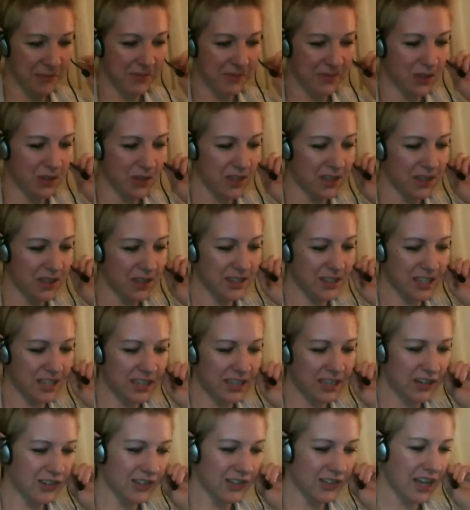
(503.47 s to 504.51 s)
So then
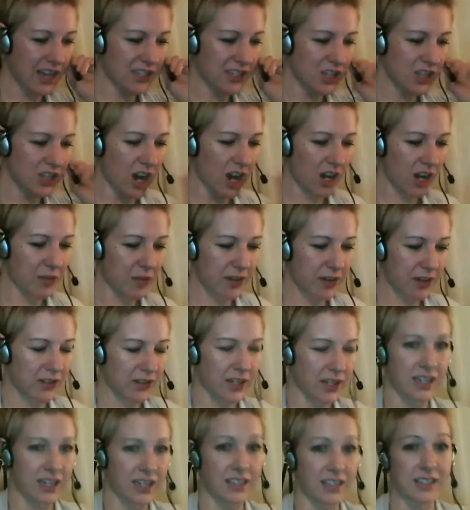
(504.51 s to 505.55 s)
there's a lot of talk about
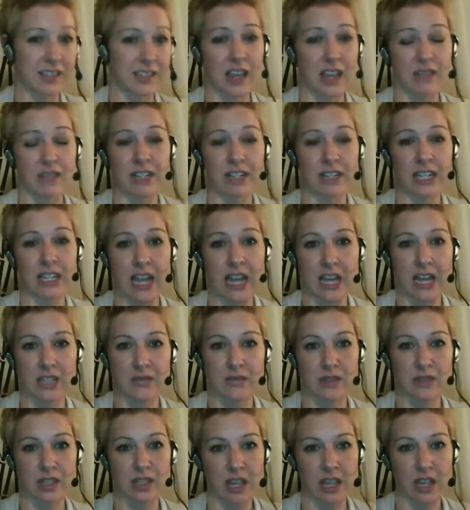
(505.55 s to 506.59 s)
siphoning gas
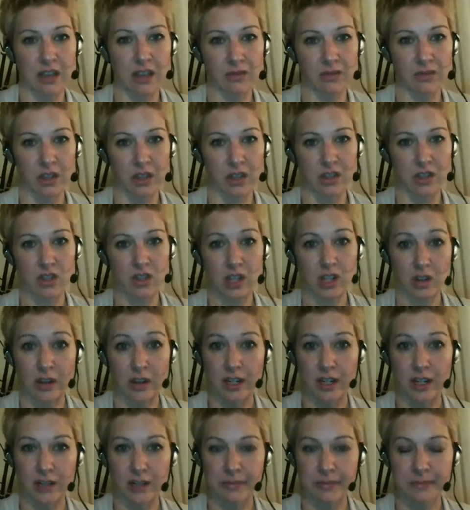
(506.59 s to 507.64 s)
for the
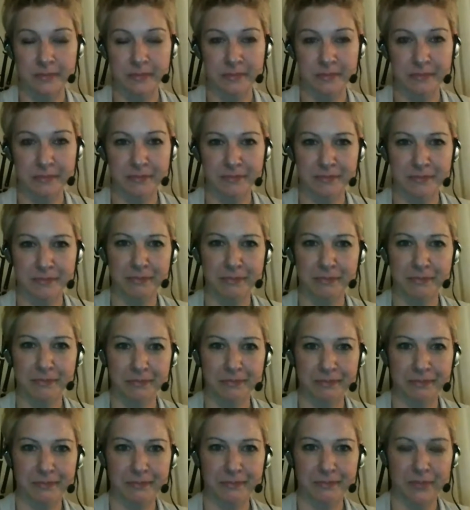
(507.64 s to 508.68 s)
generator.
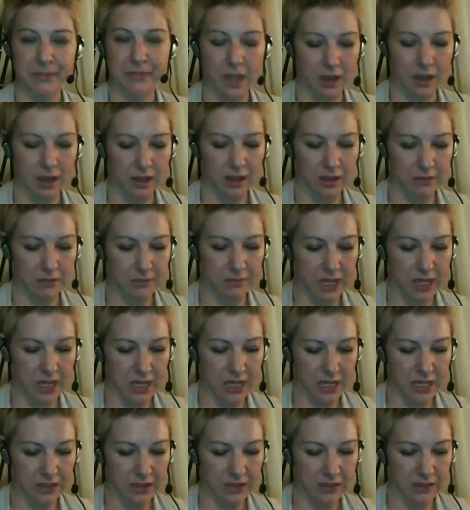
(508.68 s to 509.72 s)
And
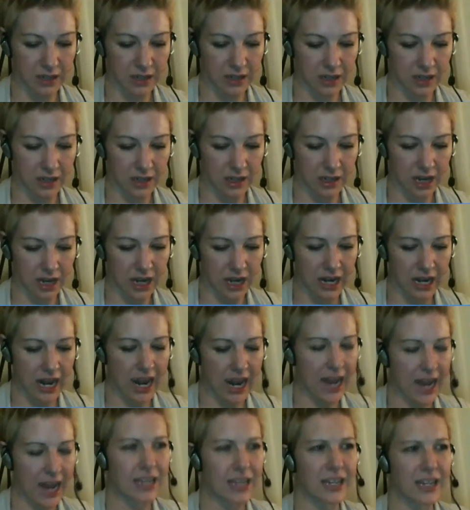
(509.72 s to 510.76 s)

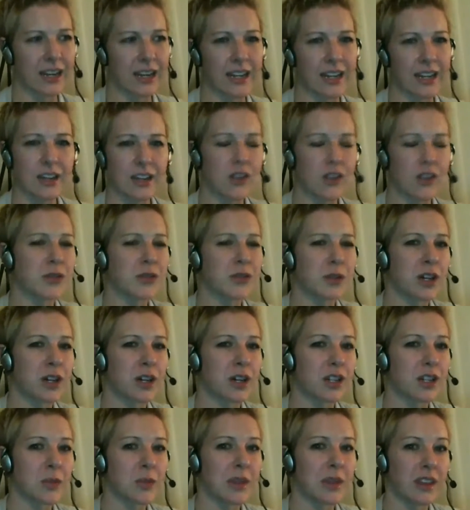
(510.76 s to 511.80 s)
it also
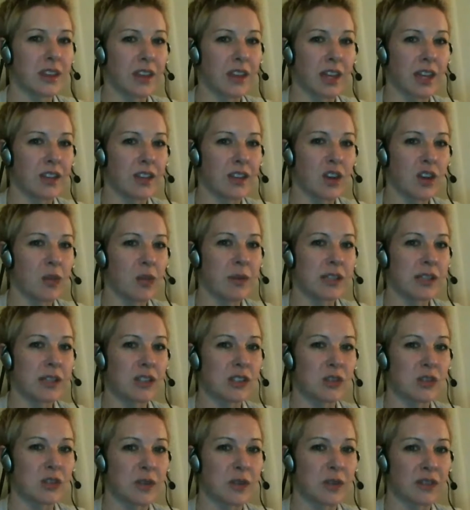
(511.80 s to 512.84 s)
occurred to me that like nobody's
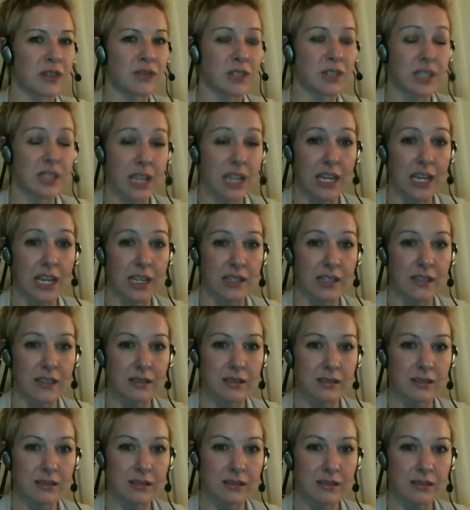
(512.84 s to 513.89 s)
looked around for
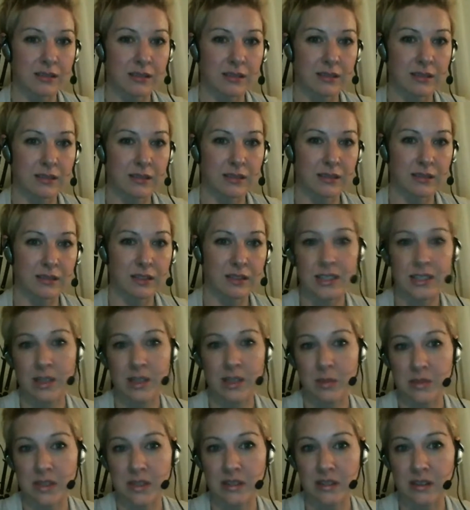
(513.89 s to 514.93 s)
tanks. It
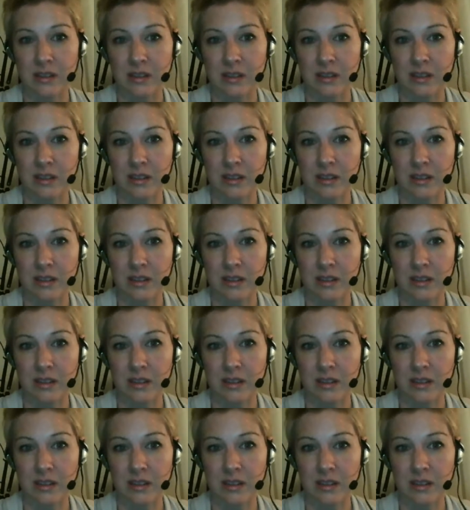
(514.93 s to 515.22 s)
seemed